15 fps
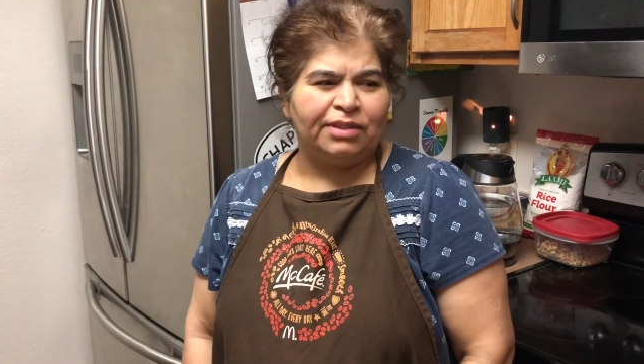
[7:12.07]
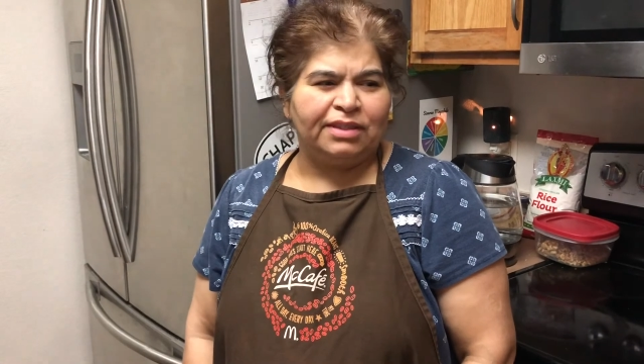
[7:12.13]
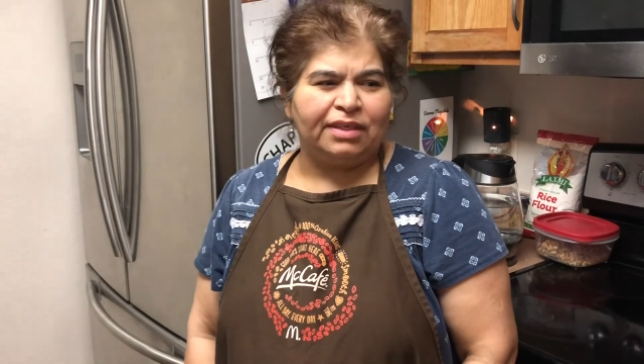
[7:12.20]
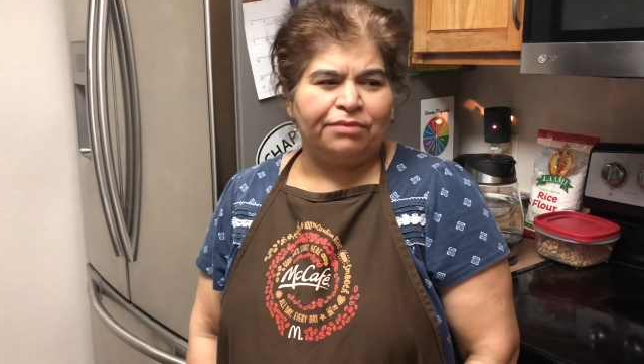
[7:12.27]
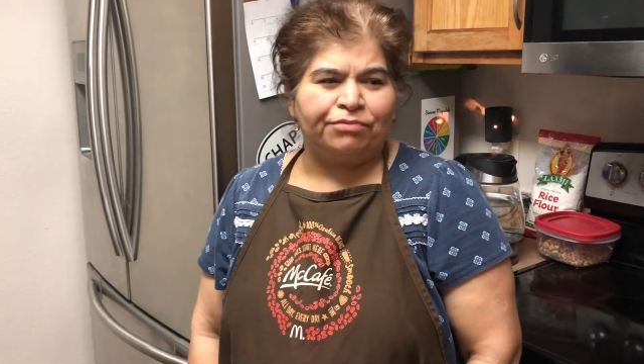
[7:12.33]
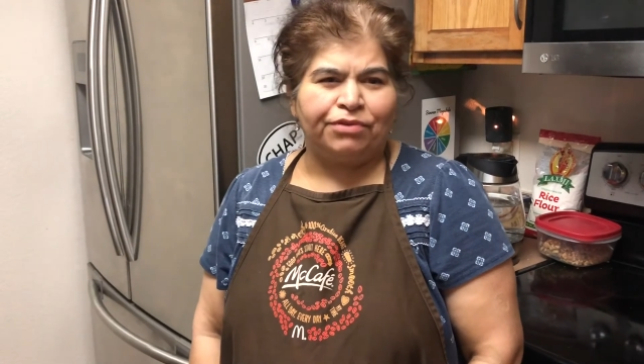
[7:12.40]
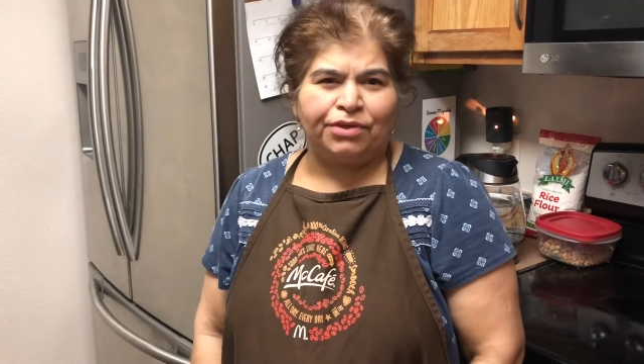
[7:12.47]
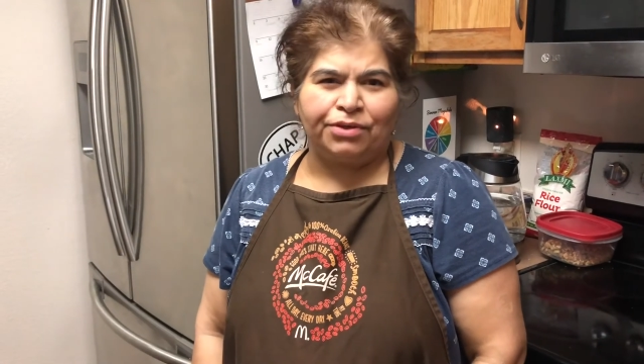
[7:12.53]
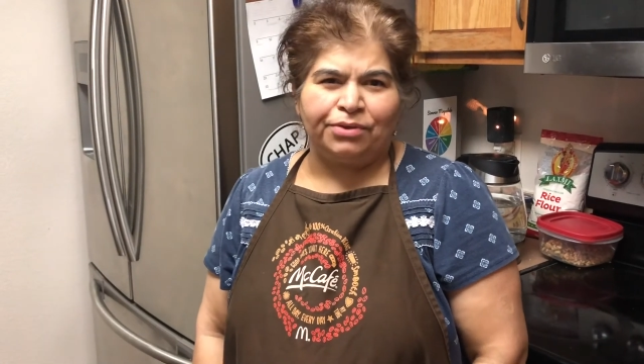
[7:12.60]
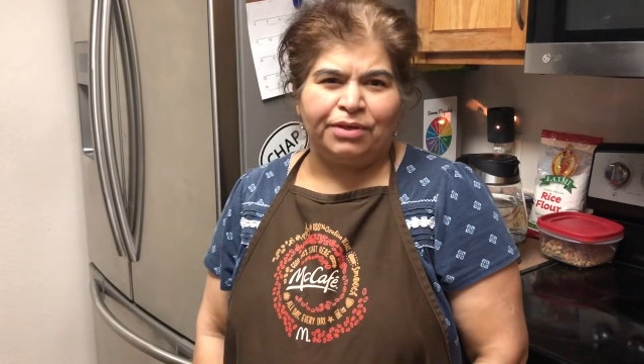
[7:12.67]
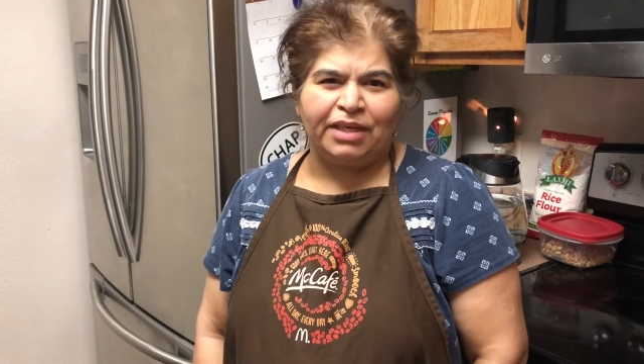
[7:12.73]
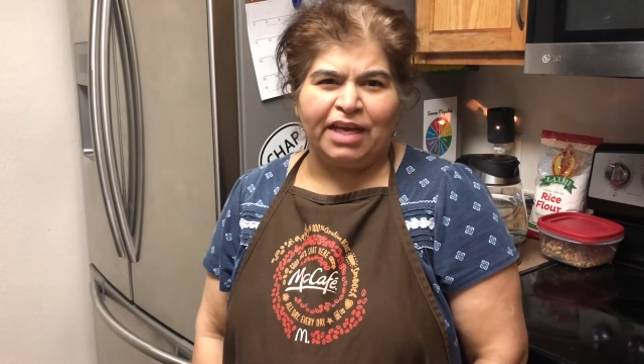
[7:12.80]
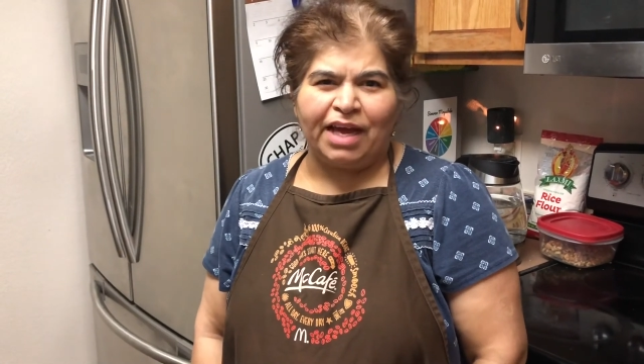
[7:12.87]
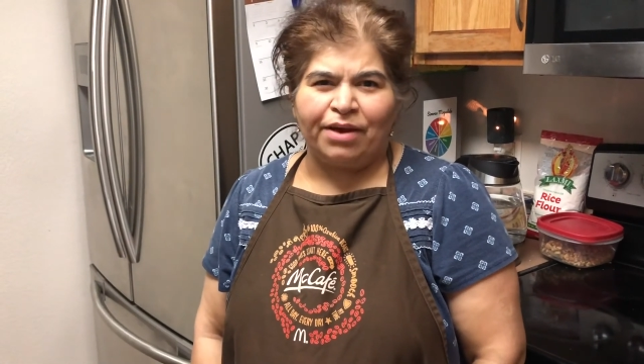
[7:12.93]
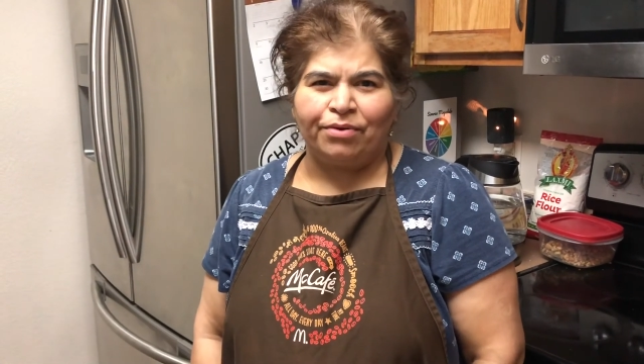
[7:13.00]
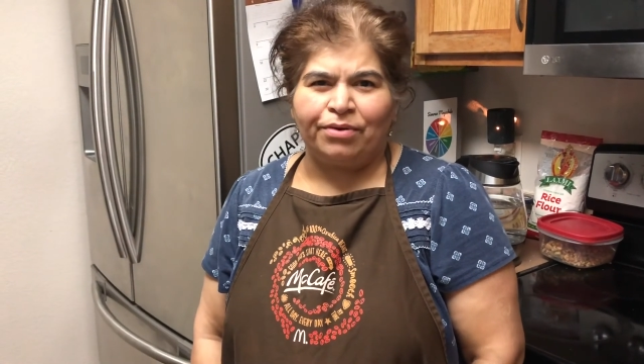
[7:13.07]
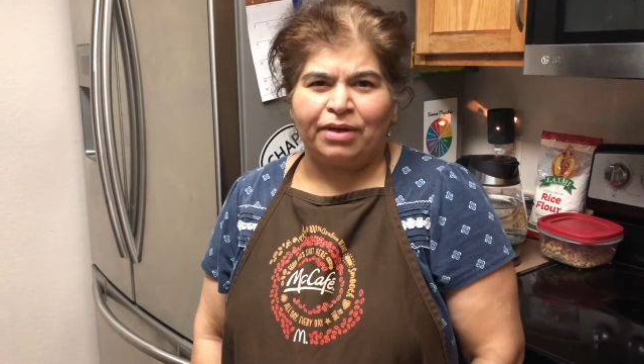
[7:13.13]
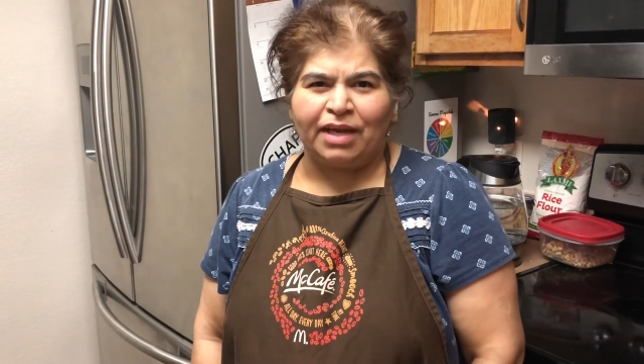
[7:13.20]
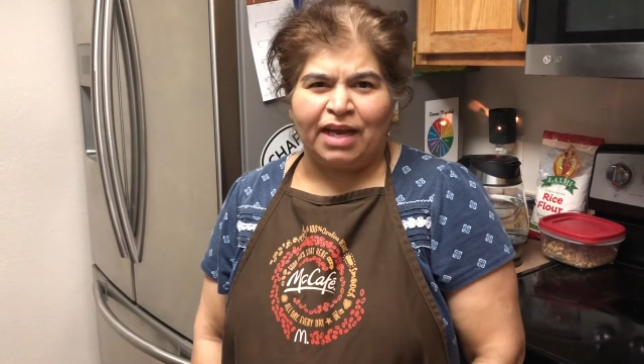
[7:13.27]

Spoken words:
it for today. I could